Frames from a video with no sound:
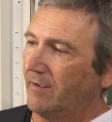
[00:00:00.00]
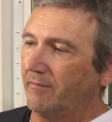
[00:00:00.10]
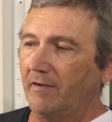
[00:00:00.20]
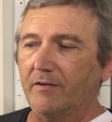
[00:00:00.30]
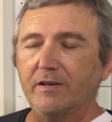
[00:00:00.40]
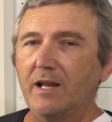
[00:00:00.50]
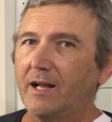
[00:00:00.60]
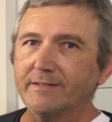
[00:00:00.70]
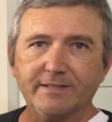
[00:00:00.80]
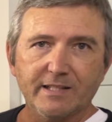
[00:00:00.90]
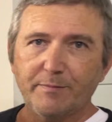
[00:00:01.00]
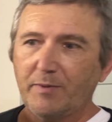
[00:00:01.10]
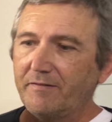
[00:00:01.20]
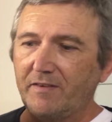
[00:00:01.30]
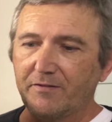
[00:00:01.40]
very non-slip.
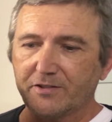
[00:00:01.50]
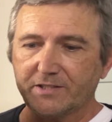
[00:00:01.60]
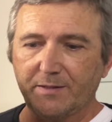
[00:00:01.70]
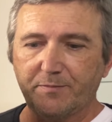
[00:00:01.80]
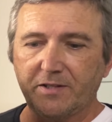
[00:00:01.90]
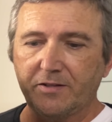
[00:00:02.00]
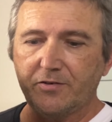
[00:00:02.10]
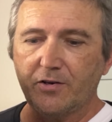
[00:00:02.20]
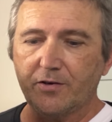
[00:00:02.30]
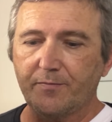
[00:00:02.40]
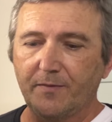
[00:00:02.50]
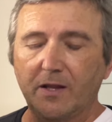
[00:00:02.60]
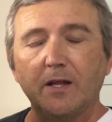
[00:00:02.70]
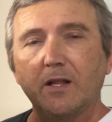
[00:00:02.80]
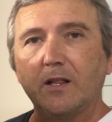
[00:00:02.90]
I've never slipped in the dirt.
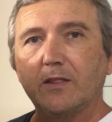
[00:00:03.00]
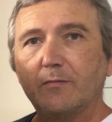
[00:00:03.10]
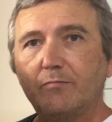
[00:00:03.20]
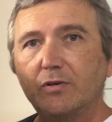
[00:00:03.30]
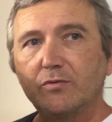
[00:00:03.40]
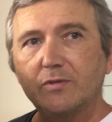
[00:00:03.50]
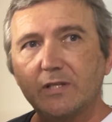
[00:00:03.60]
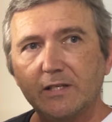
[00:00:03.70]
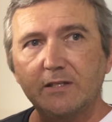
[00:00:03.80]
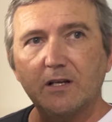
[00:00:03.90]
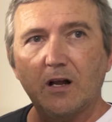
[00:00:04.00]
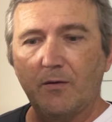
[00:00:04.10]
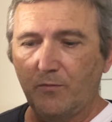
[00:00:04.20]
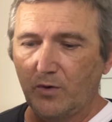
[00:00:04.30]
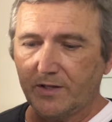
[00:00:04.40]
The boot did
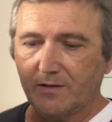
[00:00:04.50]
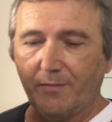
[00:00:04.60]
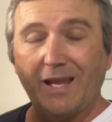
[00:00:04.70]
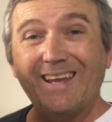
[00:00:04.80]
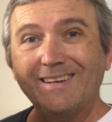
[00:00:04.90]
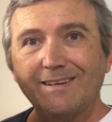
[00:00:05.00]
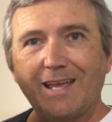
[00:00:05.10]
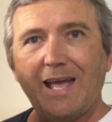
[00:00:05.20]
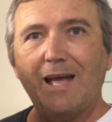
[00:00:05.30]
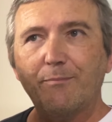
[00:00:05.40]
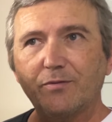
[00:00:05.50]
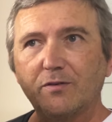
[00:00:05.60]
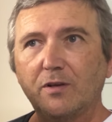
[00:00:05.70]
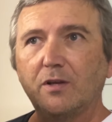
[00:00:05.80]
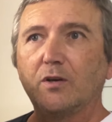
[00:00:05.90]
come with some end caps,
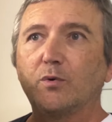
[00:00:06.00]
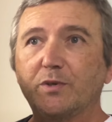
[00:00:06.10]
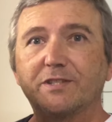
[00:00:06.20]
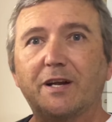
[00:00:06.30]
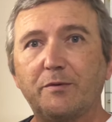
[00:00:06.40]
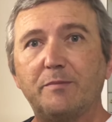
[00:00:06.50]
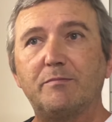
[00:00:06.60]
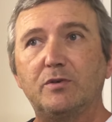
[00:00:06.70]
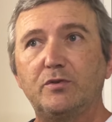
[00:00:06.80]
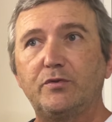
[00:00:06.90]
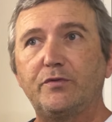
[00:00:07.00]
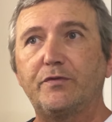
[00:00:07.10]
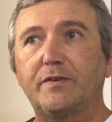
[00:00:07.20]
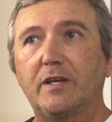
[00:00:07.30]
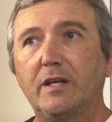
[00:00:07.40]
which I
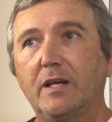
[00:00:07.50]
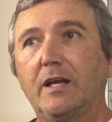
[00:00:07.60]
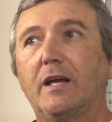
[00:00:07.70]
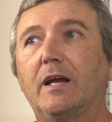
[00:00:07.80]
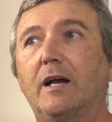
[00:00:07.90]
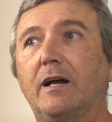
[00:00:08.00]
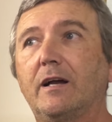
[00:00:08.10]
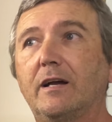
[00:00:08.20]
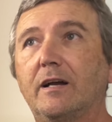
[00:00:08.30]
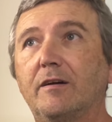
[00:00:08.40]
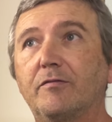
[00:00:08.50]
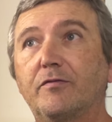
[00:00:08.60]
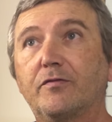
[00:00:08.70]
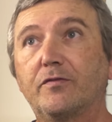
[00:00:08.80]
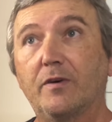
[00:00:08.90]
removed
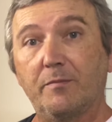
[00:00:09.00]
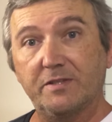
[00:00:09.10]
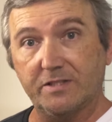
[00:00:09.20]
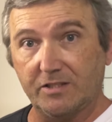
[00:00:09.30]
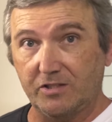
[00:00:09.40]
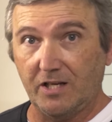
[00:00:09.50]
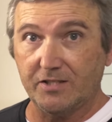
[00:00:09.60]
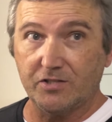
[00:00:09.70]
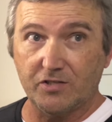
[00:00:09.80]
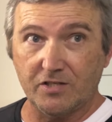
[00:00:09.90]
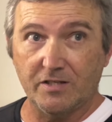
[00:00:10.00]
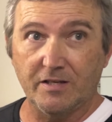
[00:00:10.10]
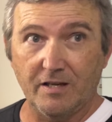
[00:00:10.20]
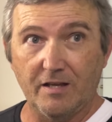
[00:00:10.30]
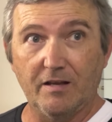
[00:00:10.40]
from a
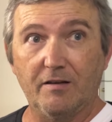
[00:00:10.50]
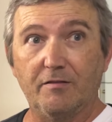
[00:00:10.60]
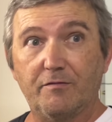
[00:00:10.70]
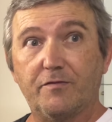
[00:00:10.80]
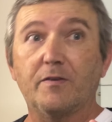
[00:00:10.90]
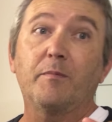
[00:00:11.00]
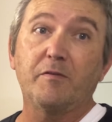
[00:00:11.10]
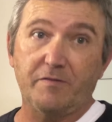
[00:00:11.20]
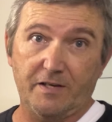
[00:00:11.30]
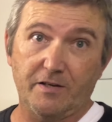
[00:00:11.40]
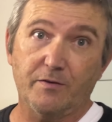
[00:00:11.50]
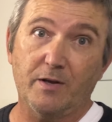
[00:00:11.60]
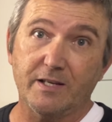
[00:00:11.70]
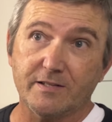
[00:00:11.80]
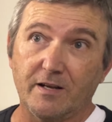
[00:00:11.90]
suggestion from a video
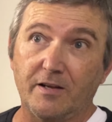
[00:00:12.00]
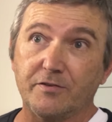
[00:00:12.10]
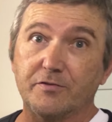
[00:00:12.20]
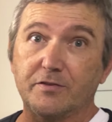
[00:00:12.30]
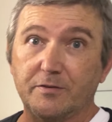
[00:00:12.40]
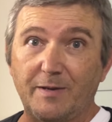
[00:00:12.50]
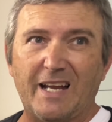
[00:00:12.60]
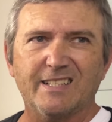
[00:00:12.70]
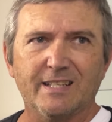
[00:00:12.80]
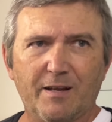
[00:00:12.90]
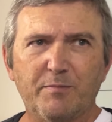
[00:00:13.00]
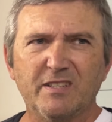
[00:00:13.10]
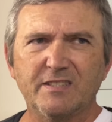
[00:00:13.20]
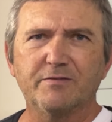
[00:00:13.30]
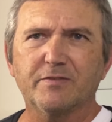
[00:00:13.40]
I saw on YouTube, actually I
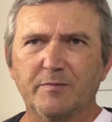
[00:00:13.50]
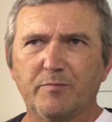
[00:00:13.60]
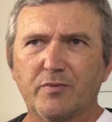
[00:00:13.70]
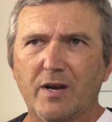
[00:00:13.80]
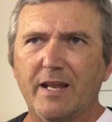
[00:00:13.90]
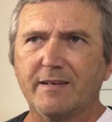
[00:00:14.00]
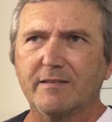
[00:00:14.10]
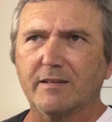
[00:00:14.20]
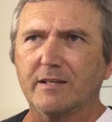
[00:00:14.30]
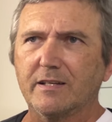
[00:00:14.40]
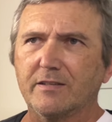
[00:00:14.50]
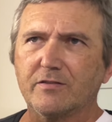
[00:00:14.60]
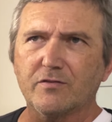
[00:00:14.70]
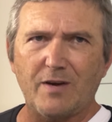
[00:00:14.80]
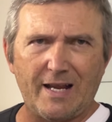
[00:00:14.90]
believe from Brett
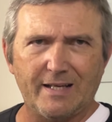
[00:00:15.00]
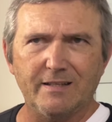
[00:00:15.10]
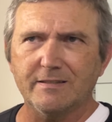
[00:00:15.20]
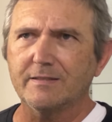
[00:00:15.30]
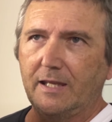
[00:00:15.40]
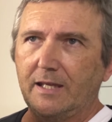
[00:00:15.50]
Trackis.